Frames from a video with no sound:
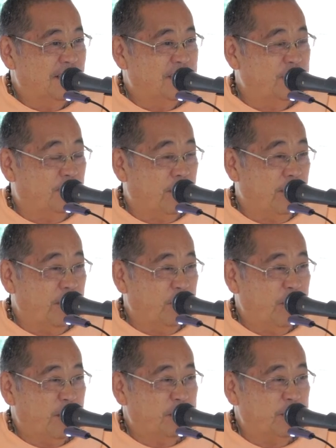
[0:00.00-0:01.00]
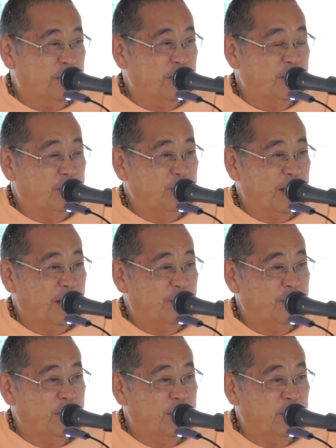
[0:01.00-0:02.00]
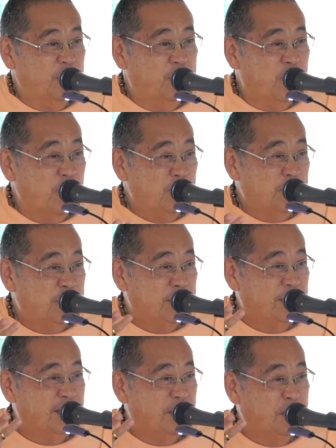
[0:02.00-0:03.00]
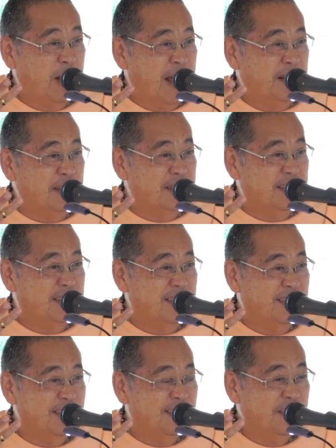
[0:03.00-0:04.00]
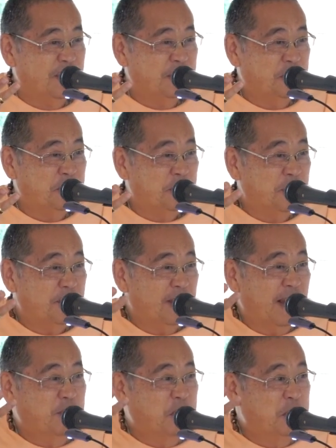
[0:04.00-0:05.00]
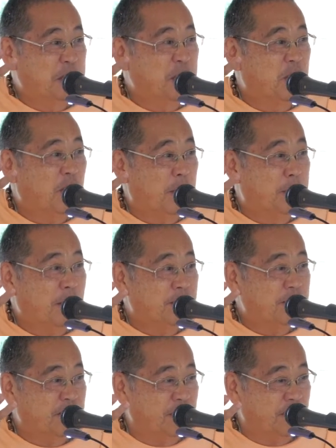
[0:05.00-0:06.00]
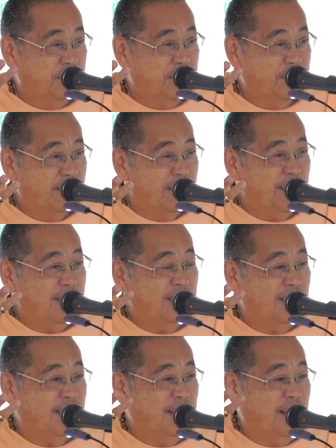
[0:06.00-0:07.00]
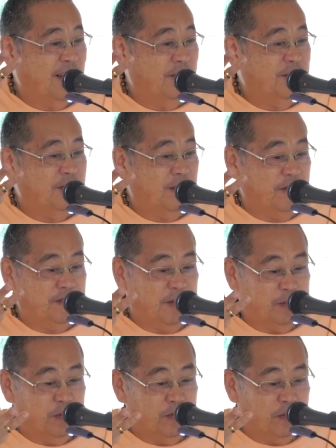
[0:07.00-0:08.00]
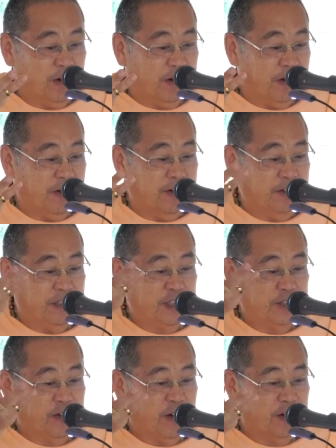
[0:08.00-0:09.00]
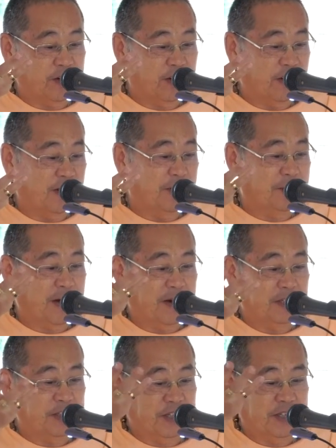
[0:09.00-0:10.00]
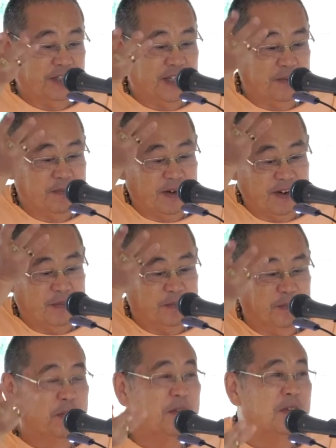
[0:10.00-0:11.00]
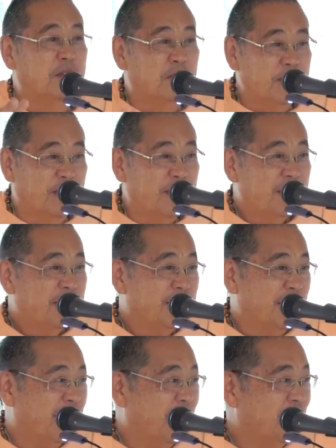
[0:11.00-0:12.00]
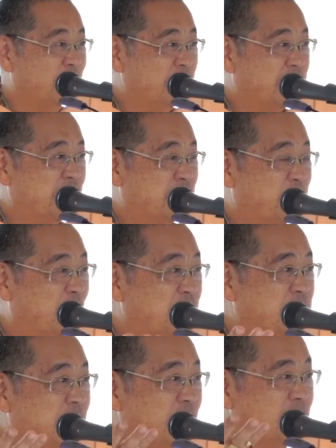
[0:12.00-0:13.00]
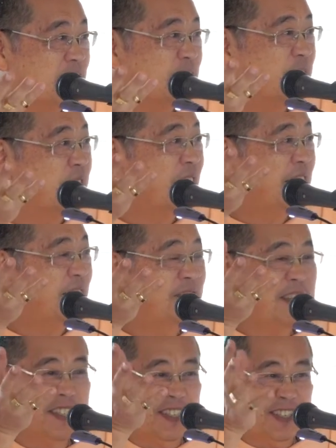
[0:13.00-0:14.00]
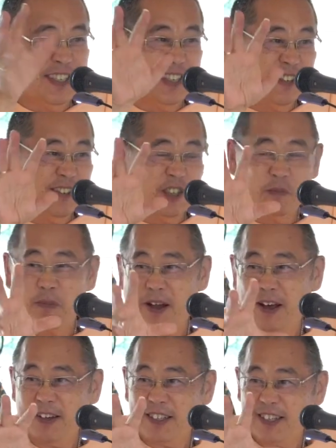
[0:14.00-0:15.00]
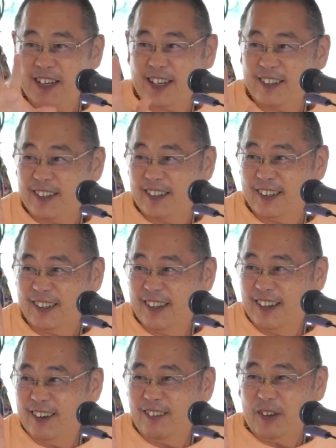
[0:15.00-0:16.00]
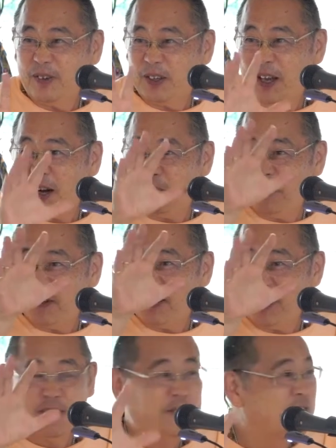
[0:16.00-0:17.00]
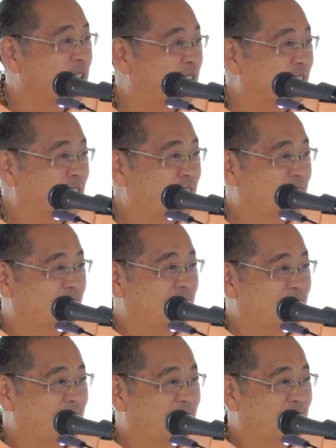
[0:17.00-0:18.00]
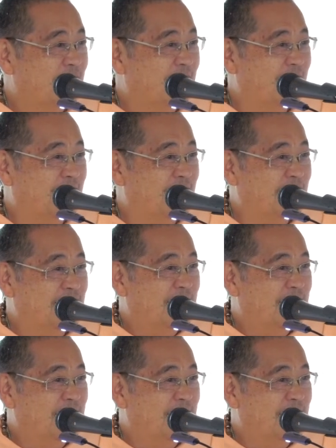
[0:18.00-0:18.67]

So, all the way up to Earth, we have very gross planets and when we go above the earth, uh, for, Bhuvar and Svarga, Mahar Jana Tapa, and Brahmaloka, the elements get more subtle, so we can't even see those planets technically when we get up into that sphere. Okay?